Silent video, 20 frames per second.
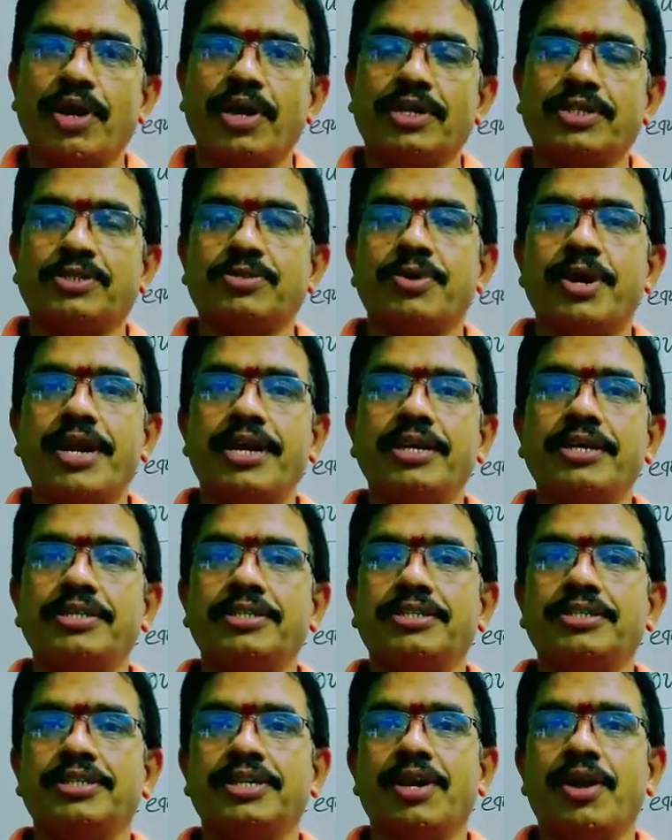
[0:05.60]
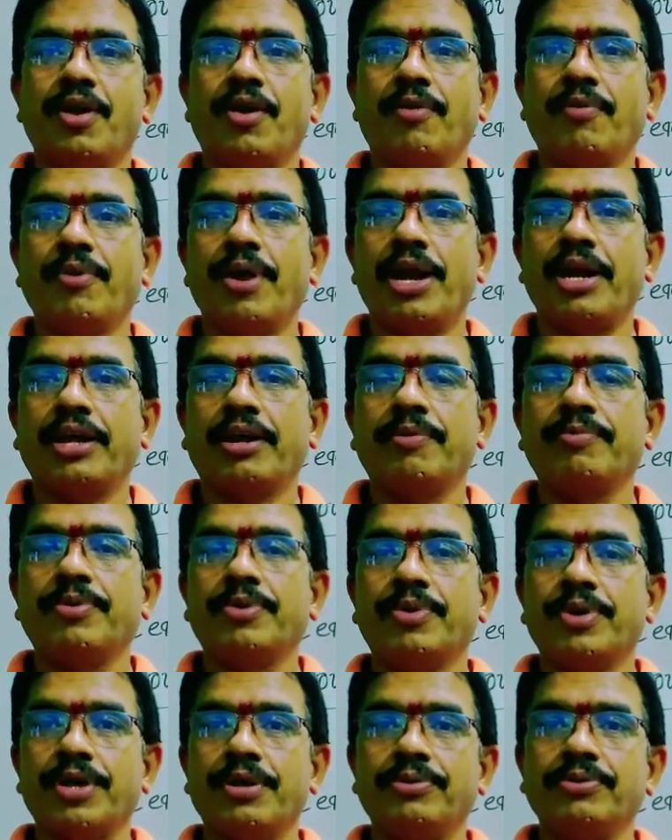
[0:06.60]
morning students, welcome
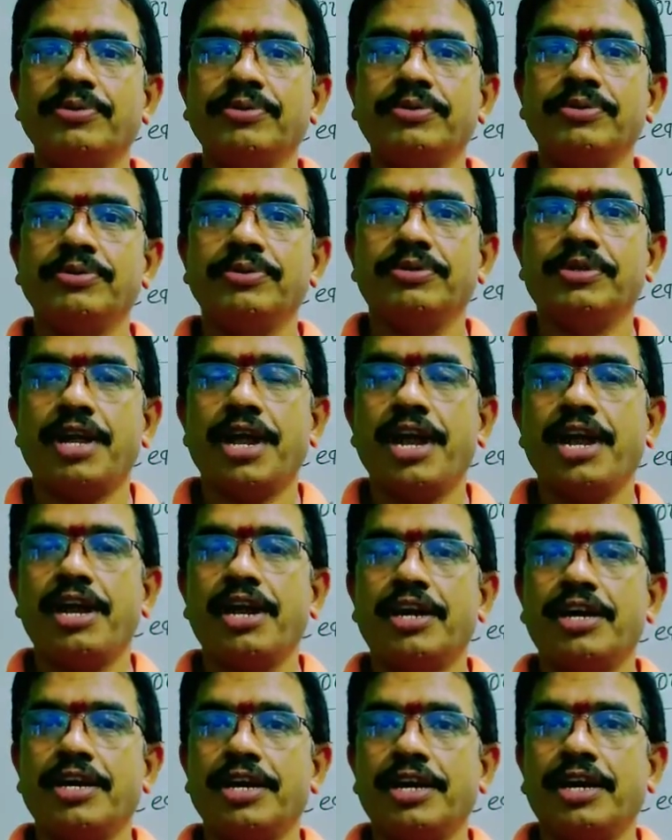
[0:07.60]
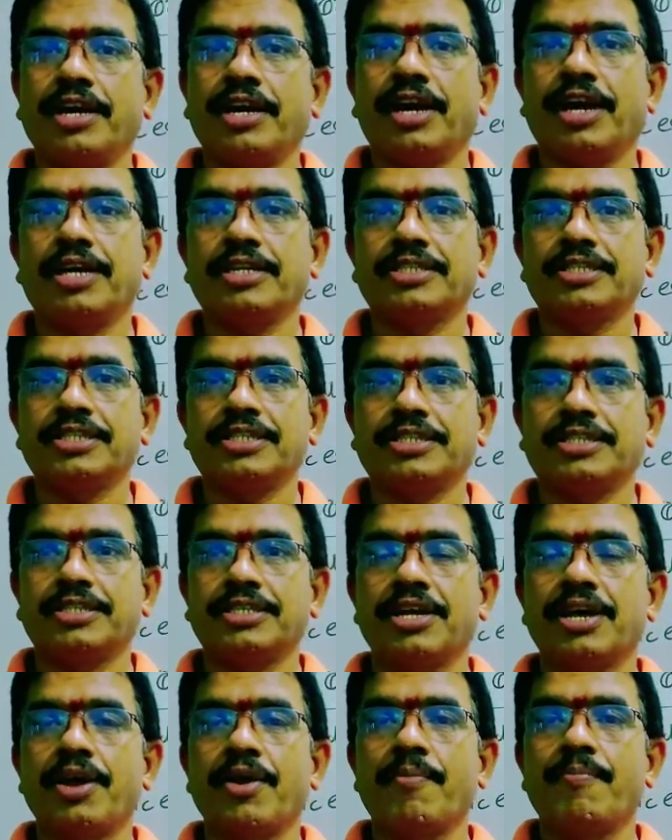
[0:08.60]
to you e-learning classes
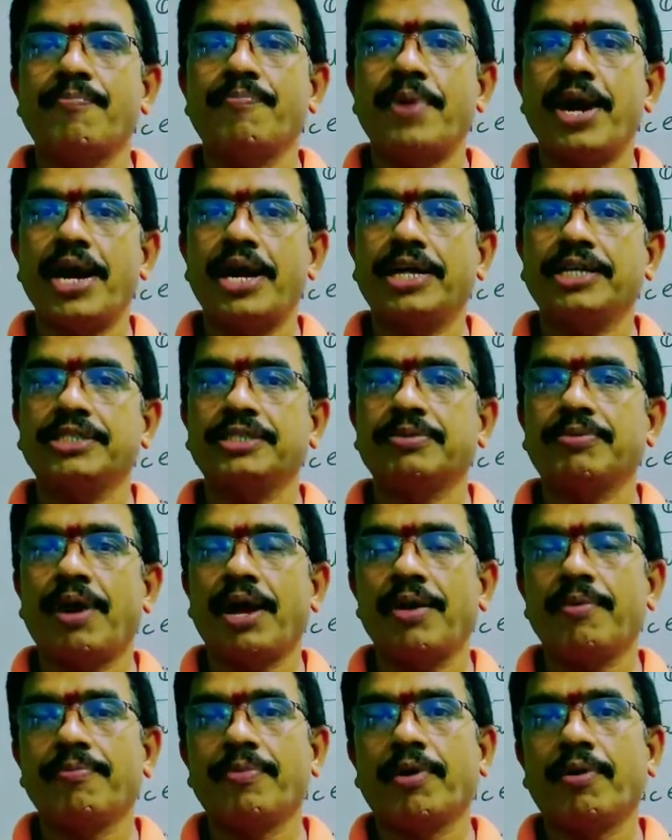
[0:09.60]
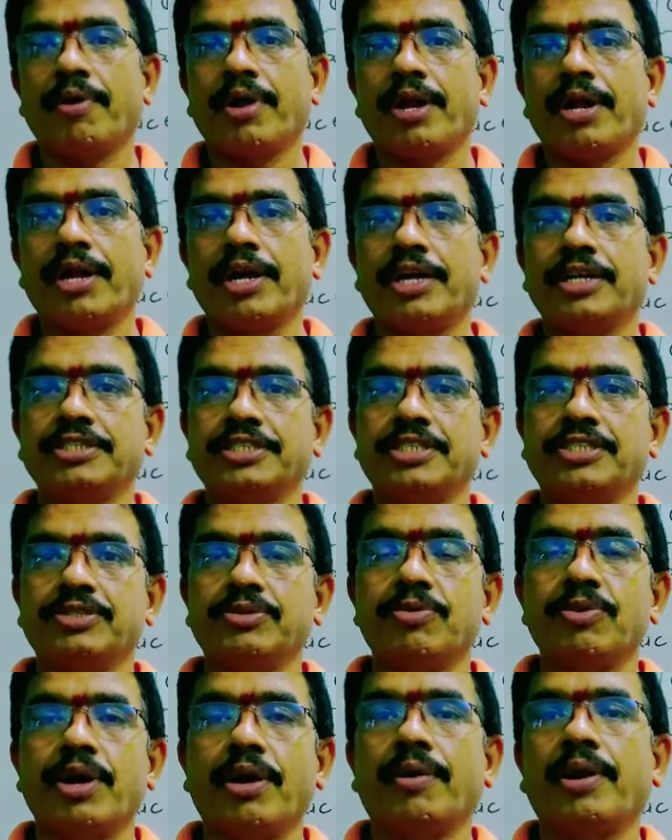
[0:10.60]
managed by Modern English
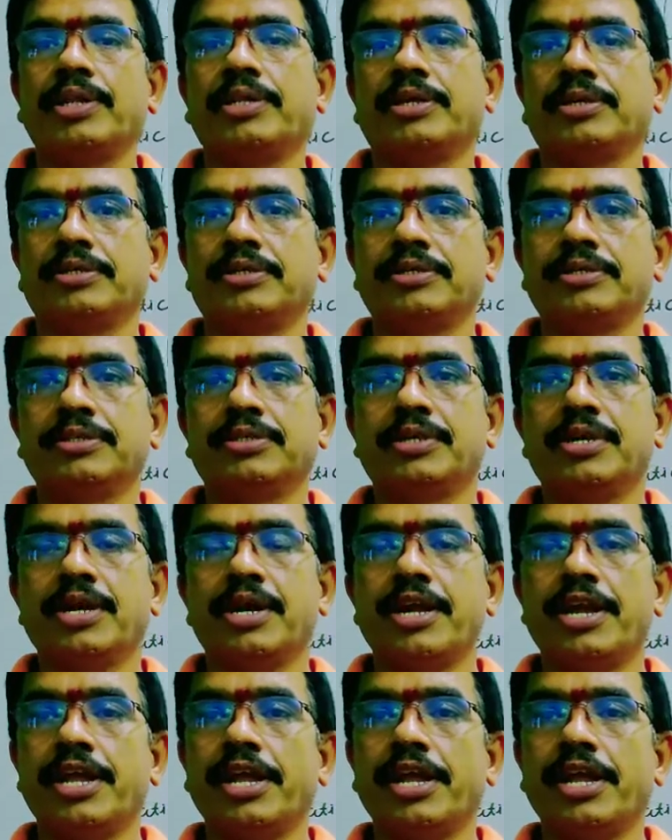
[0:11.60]
School Nawada.